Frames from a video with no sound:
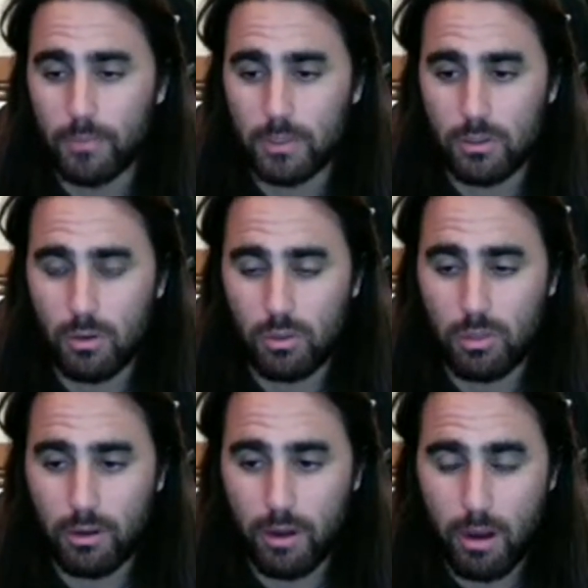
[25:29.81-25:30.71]
So
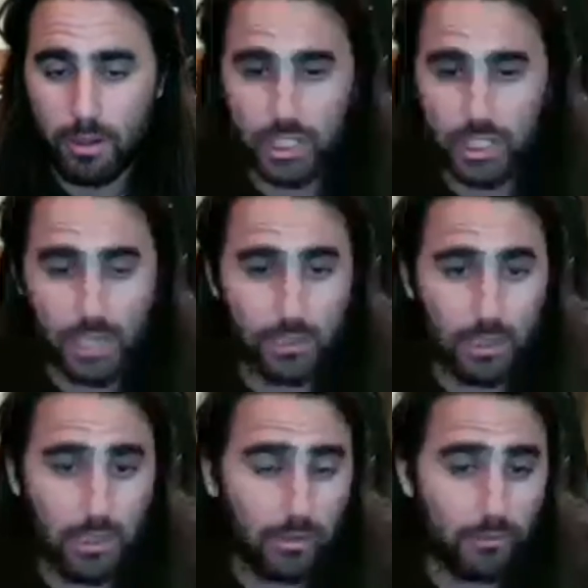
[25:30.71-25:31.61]
they are checking
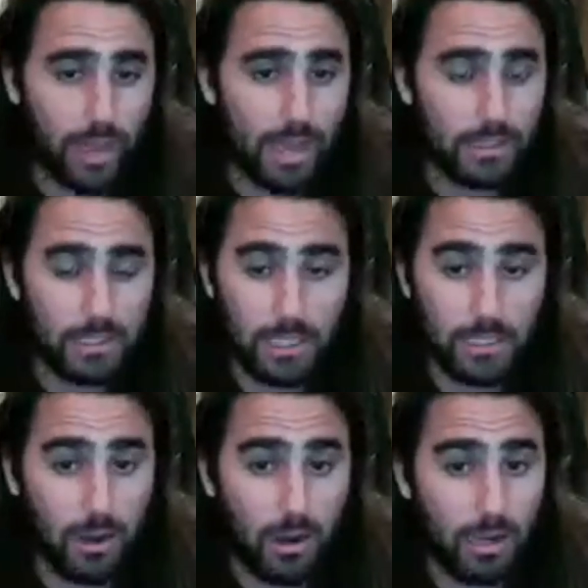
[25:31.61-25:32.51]
like your vaccine
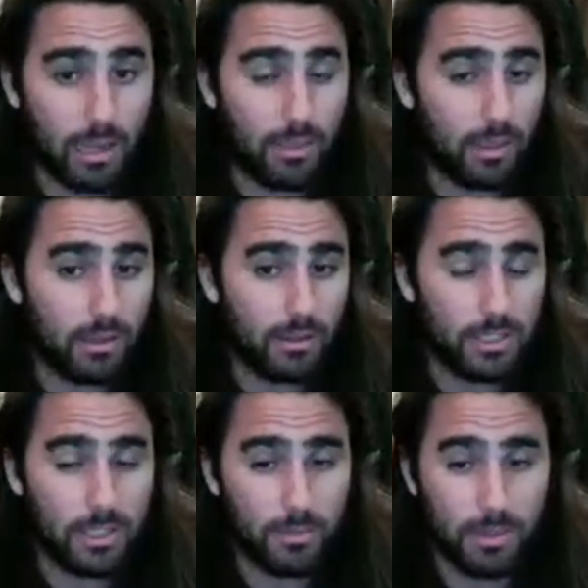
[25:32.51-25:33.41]
card, I think, or
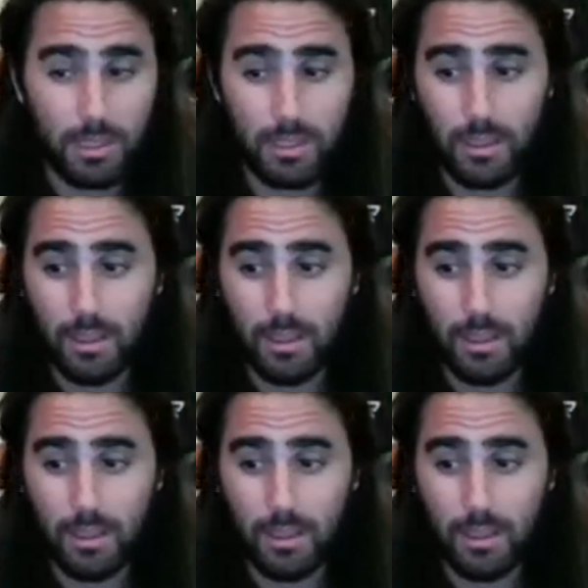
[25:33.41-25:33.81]
something.